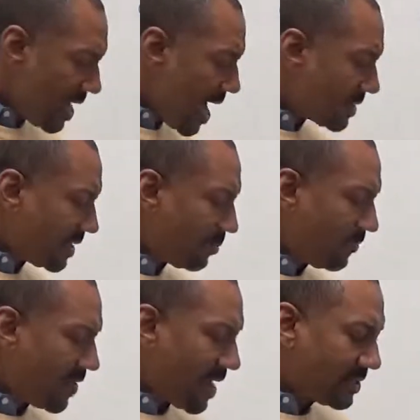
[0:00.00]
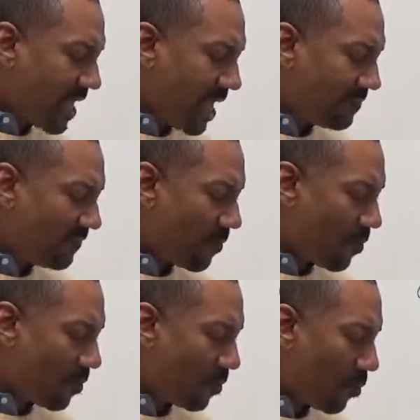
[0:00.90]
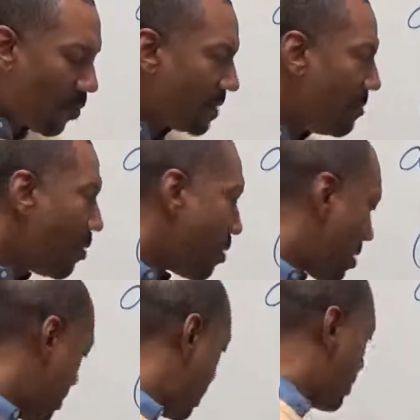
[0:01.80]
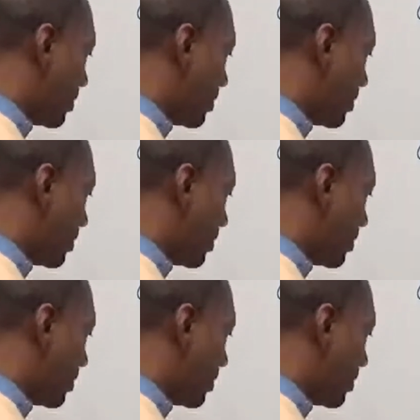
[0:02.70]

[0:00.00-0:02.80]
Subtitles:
I think we've got time for one more.